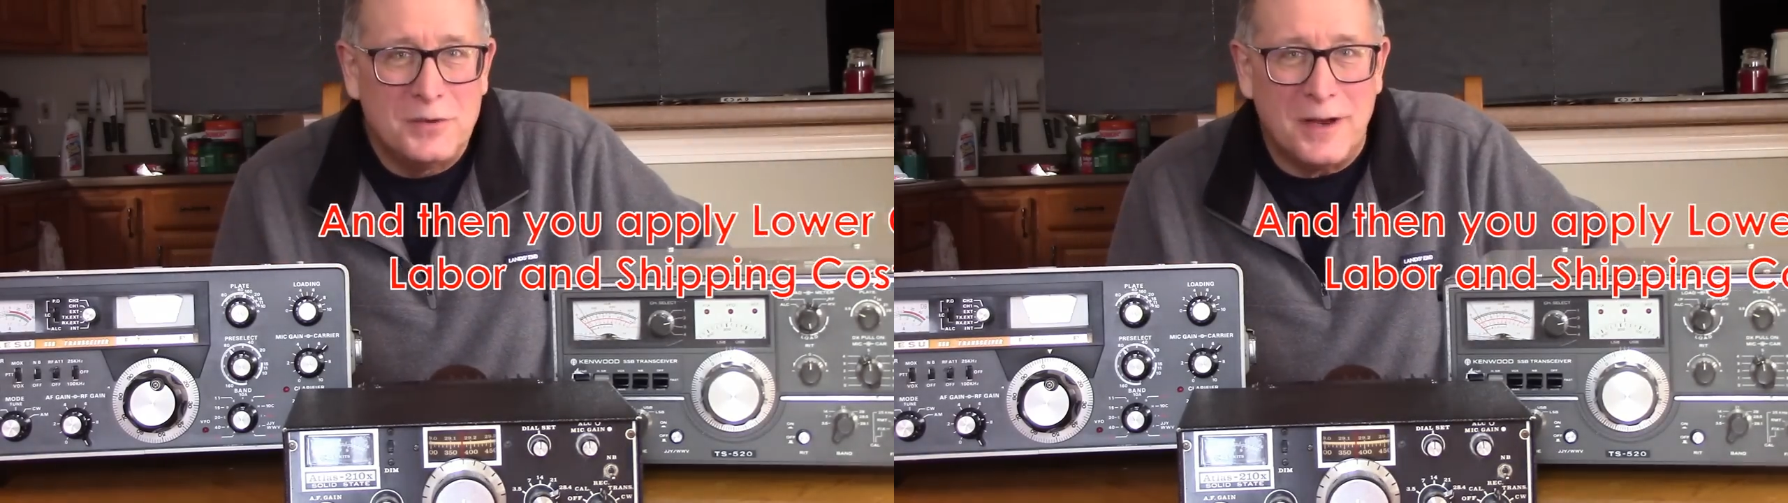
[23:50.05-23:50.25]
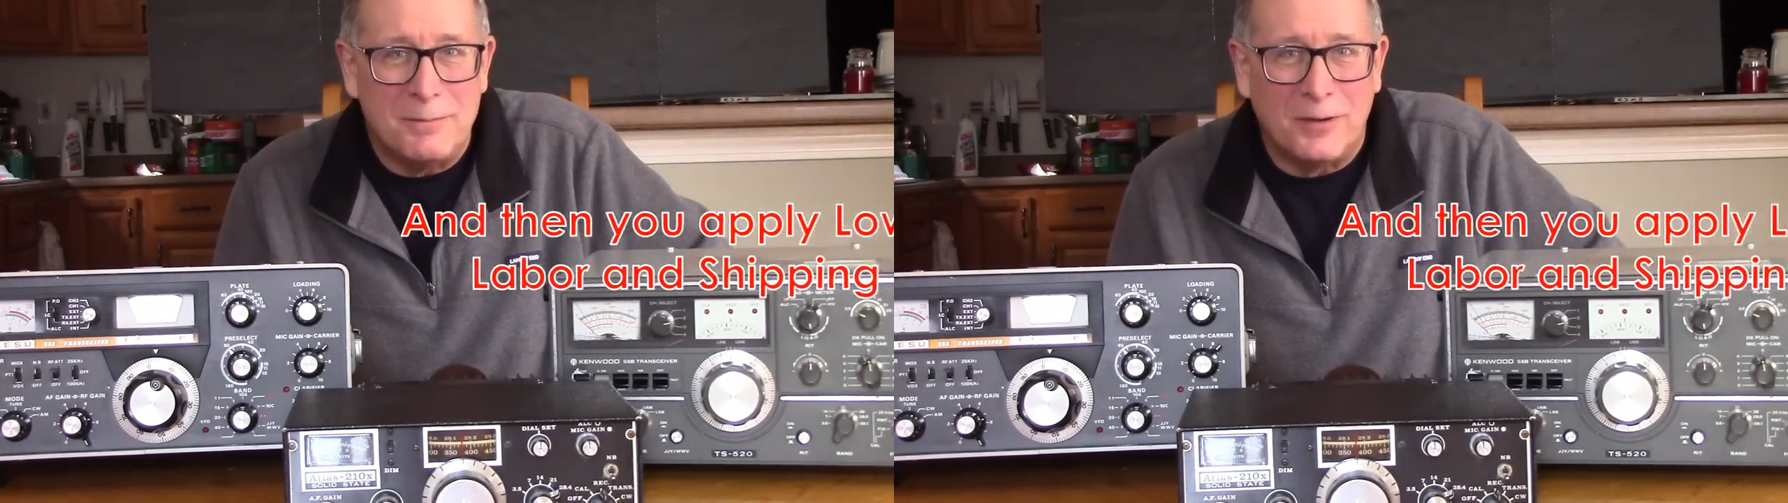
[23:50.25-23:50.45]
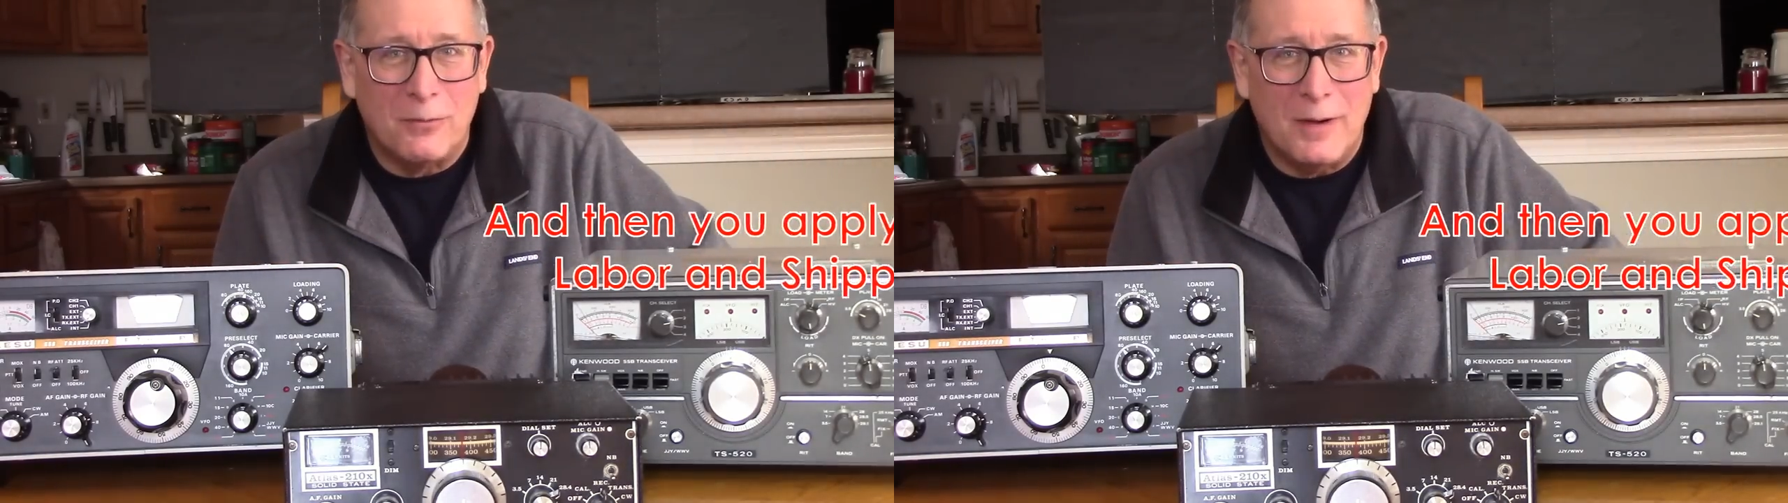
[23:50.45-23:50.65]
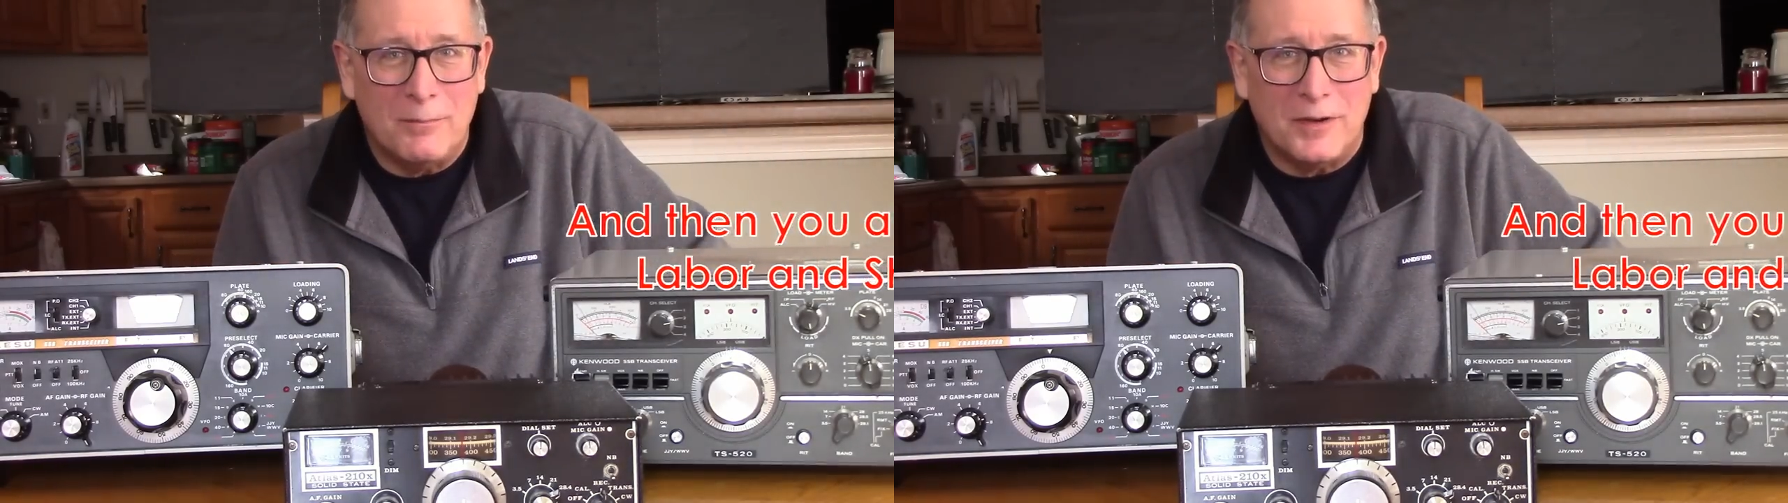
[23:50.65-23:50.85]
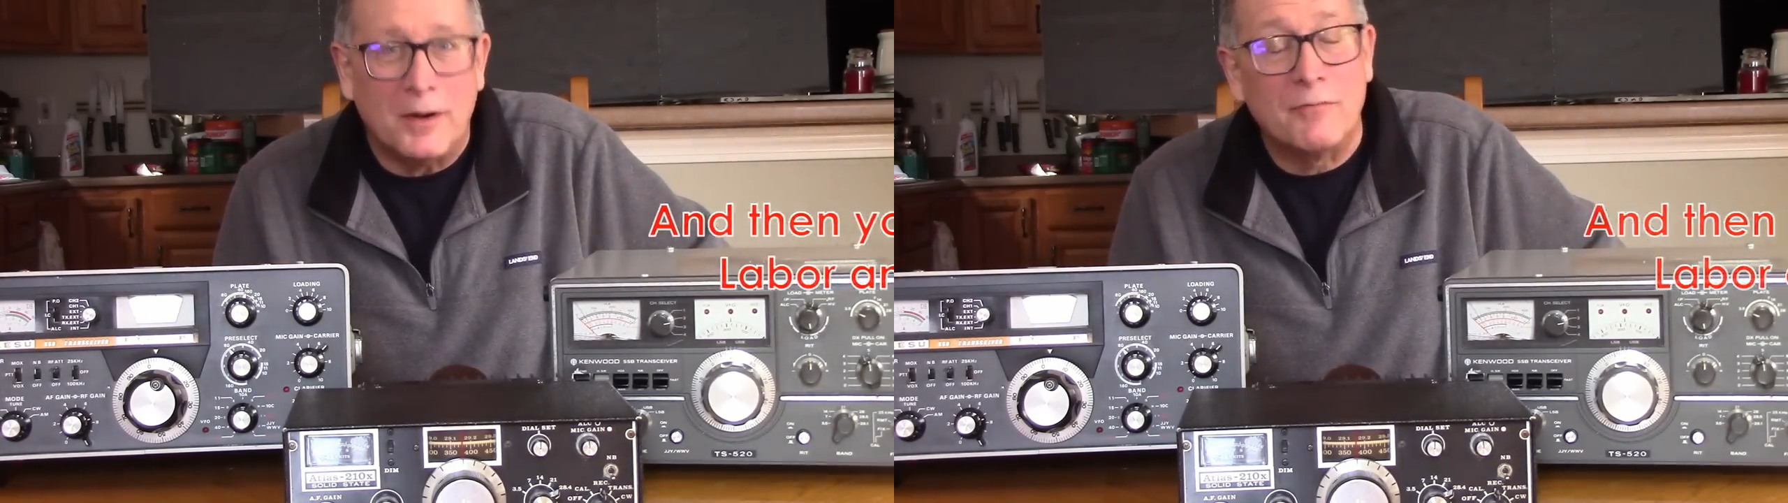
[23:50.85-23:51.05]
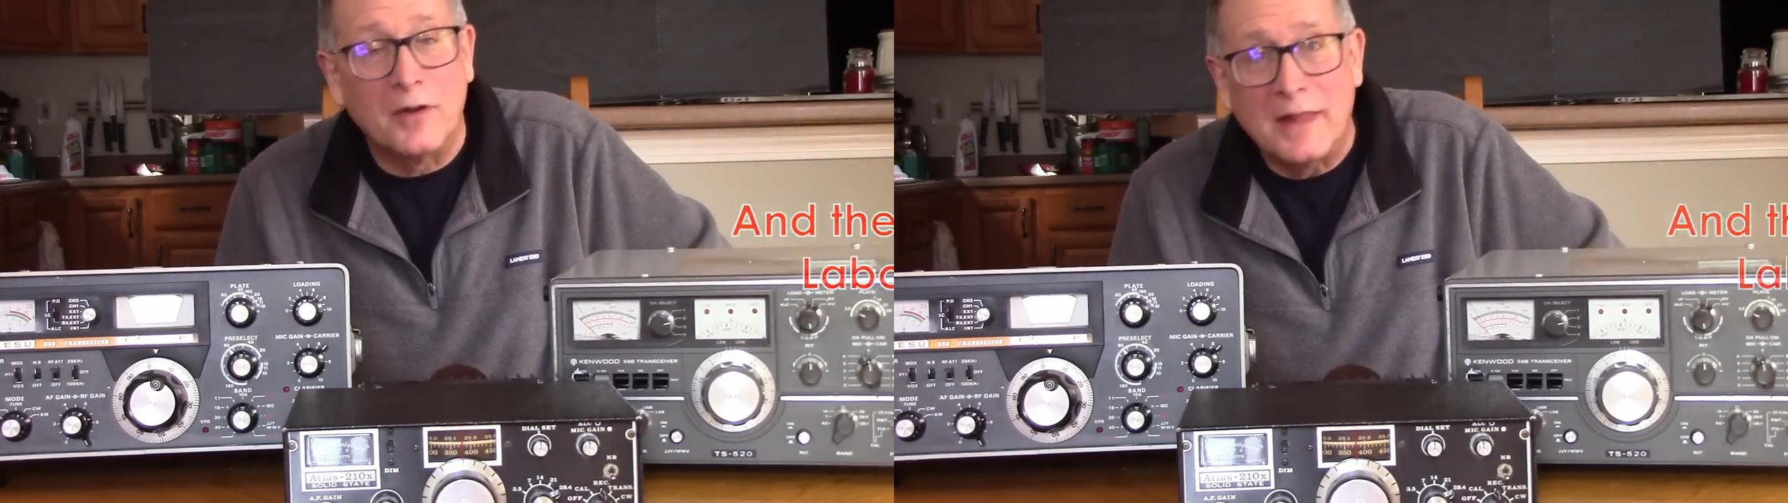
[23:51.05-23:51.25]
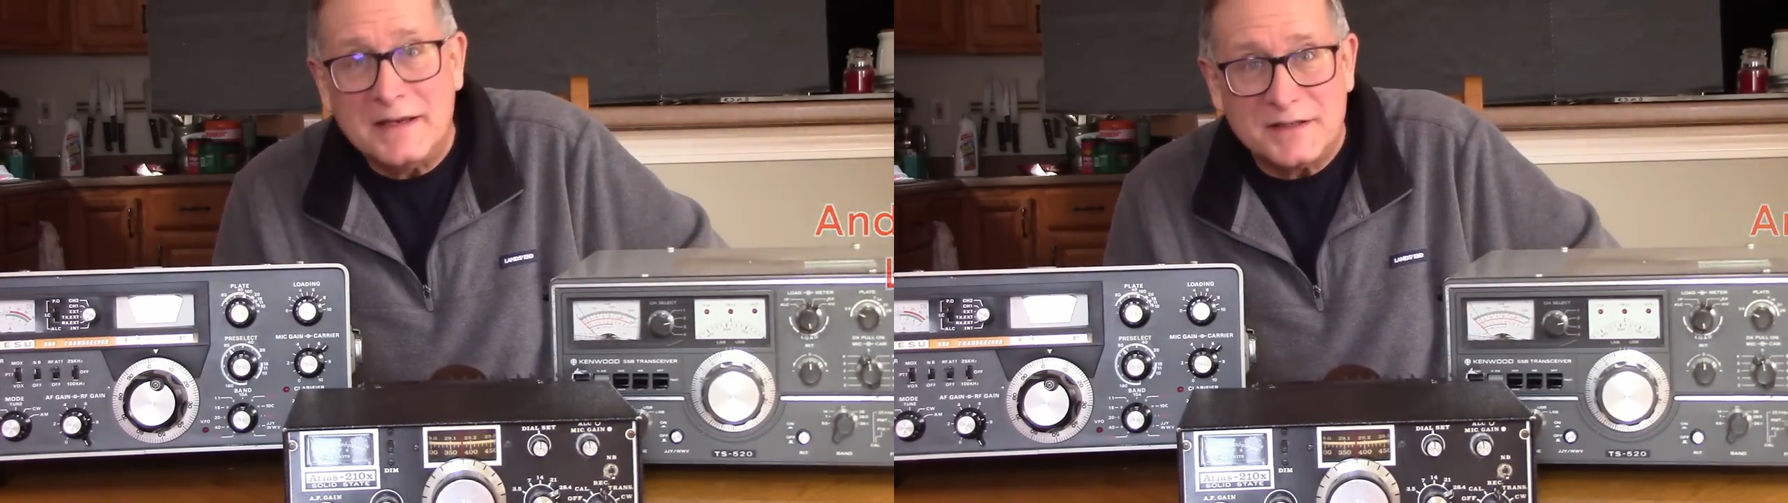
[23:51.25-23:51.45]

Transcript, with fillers: type equipment of the late